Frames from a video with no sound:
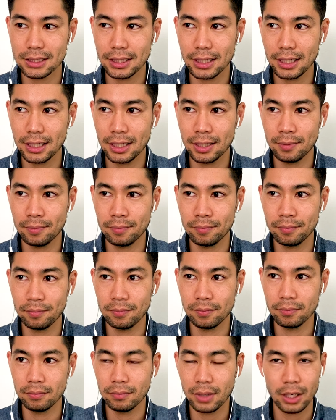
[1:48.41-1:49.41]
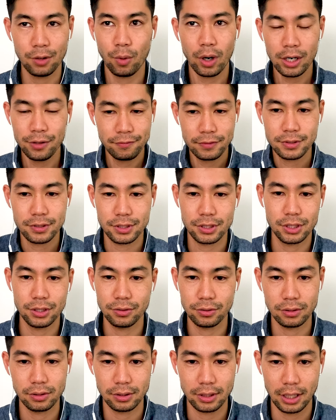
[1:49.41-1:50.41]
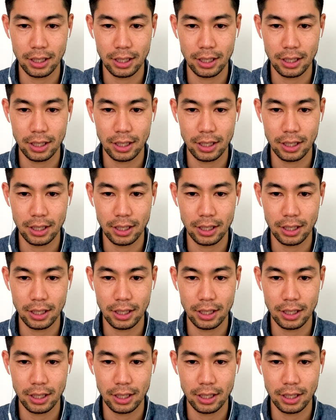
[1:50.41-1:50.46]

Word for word: my wife is still